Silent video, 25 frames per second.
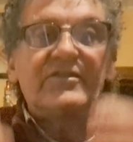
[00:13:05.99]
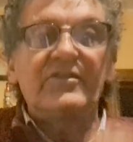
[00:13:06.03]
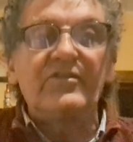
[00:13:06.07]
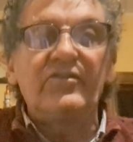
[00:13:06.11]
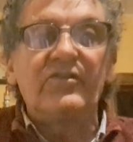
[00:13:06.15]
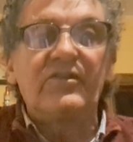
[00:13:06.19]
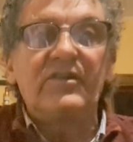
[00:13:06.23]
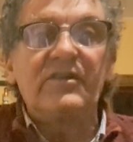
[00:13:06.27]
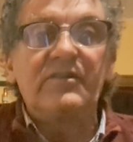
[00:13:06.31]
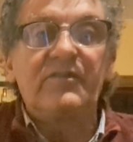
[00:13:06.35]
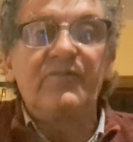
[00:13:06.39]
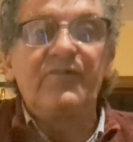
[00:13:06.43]
to
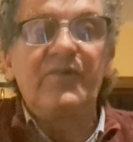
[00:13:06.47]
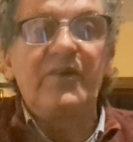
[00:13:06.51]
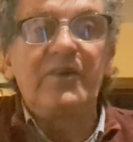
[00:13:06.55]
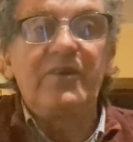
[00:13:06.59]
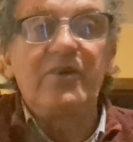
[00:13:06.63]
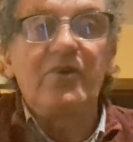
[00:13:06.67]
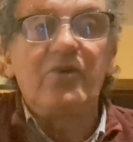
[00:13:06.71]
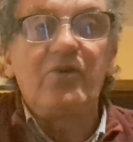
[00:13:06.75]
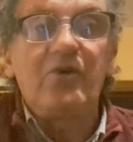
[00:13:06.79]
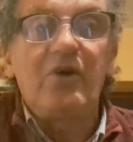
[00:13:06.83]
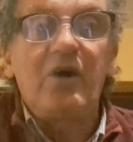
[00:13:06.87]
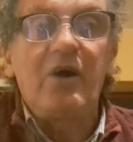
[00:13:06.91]
look at the
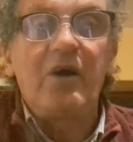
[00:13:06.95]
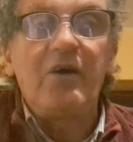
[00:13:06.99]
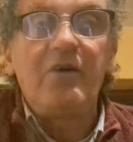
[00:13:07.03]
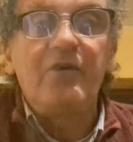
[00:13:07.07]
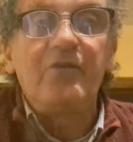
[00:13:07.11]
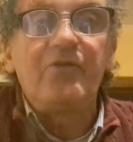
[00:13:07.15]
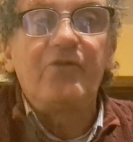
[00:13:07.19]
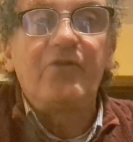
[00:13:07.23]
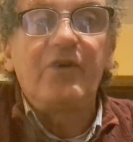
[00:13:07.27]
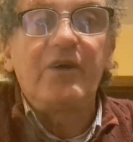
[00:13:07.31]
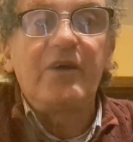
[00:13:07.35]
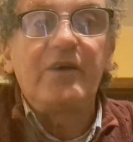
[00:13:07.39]
video
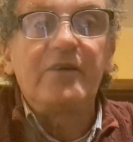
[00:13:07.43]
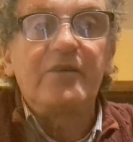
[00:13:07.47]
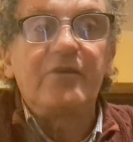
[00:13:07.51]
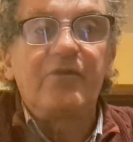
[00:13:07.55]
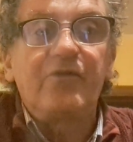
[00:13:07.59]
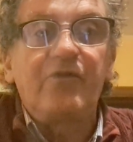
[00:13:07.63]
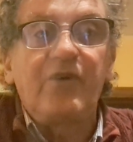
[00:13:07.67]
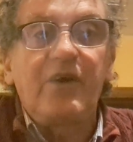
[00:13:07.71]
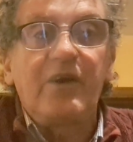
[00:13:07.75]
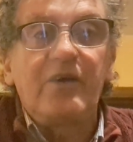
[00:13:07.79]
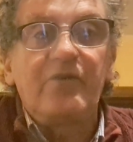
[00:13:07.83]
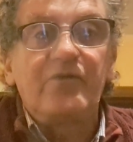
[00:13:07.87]
of the
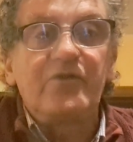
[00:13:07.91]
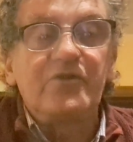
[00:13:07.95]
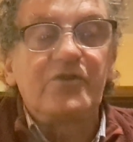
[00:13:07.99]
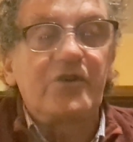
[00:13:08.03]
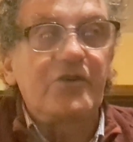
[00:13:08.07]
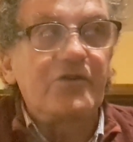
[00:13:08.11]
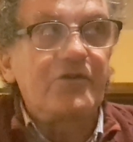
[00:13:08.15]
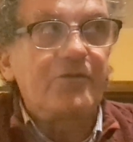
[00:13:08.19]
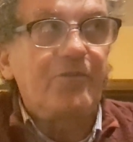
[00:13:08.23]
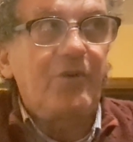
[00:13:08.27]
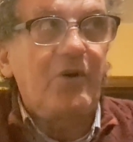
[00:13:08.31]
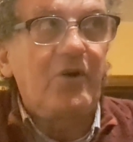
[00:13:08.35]
favourite,
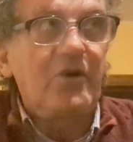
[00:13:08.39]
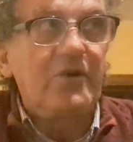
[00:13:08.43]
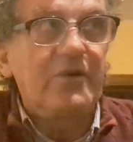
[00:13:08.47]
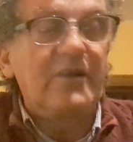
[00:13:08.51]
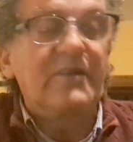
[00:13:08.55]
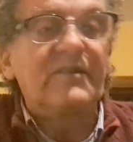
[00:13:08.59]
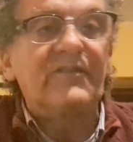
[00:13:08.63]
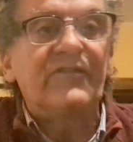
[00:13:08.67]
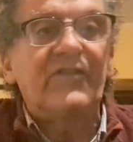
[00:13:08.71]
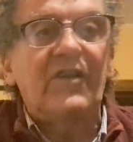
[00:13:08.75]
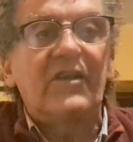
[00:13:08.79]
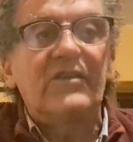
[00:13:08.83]
it's Paul
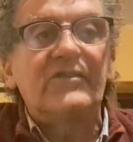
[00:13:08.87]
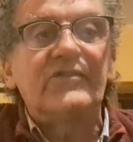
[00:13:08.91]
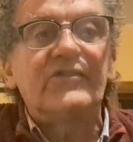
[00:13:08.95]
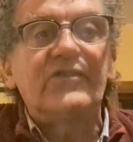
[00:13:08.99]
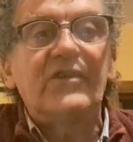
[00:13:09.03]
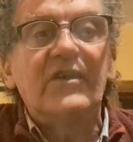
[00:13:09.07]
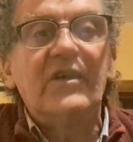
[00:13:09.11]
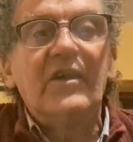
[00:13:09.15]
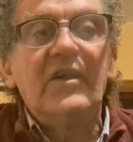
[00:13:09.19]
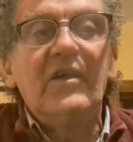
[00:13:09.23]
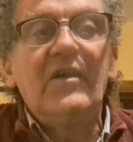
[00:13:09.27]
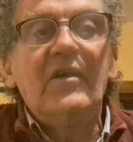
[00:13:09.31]
Nicholls' horse.